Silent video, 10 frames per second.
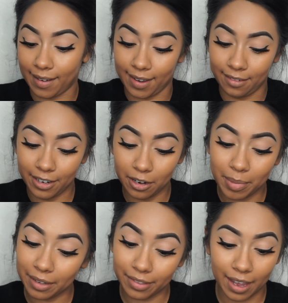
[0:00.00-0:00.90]
I don't know
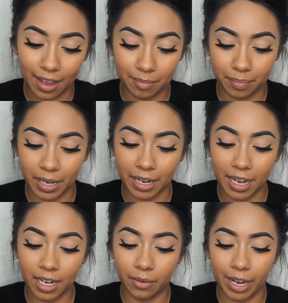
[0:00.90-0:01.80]
about that, but
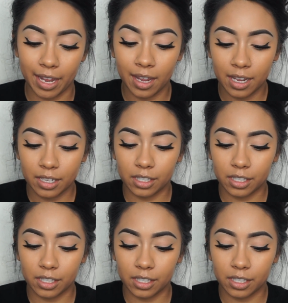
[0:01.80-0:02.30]
anyway,